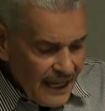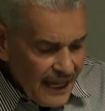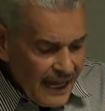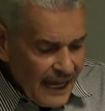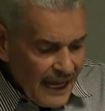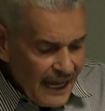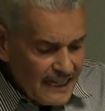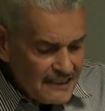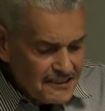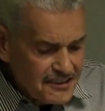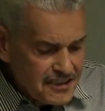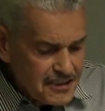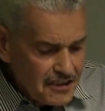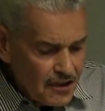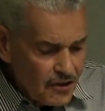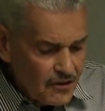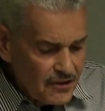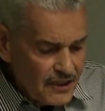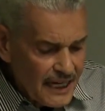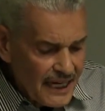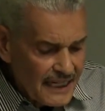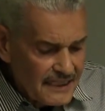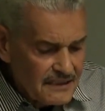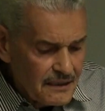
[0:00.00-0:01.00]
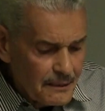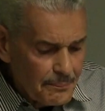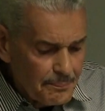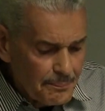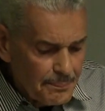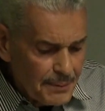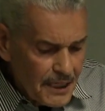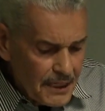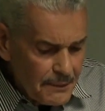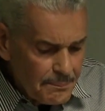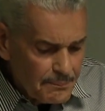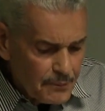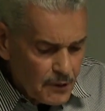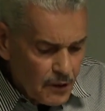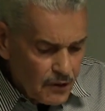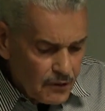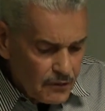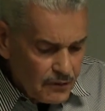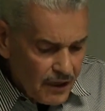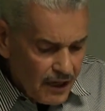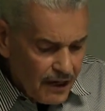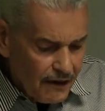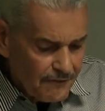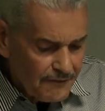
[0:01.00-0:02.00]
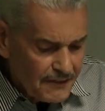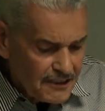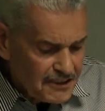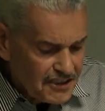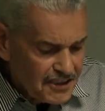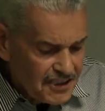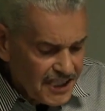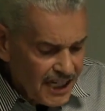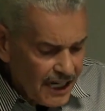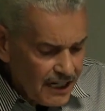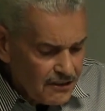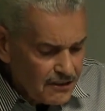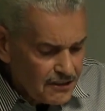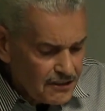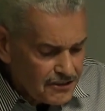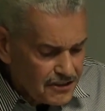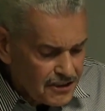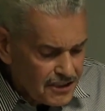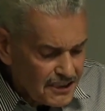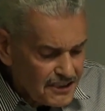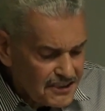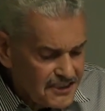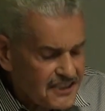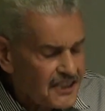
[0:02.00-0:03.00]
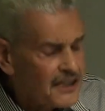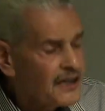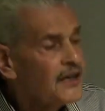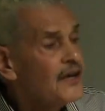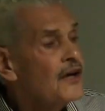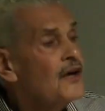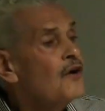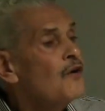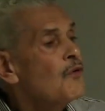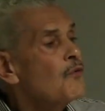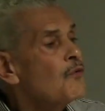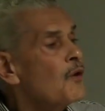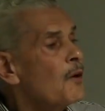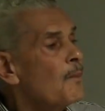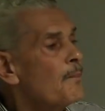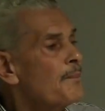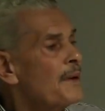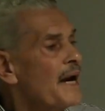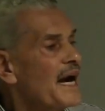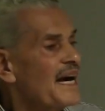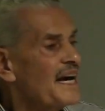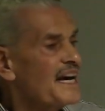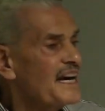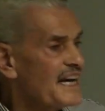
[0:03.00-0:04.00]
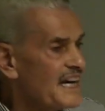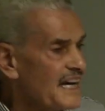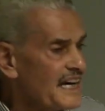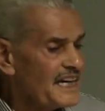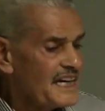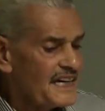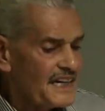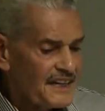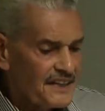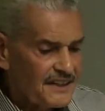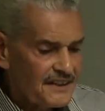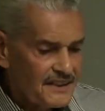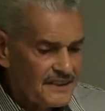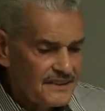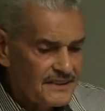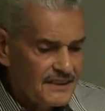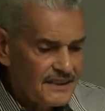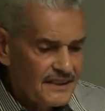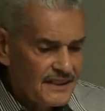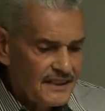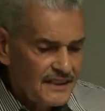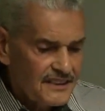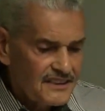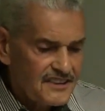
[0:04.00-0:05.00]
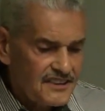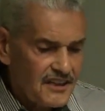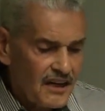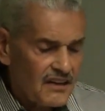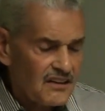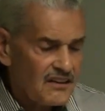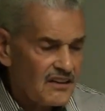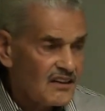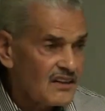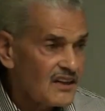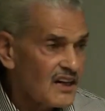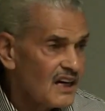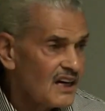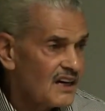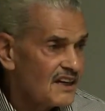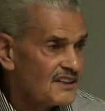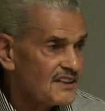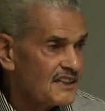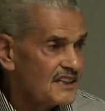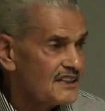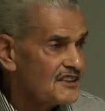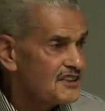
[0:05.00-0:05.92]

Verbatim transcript: and so that the people of intelligence will pay heed. Allah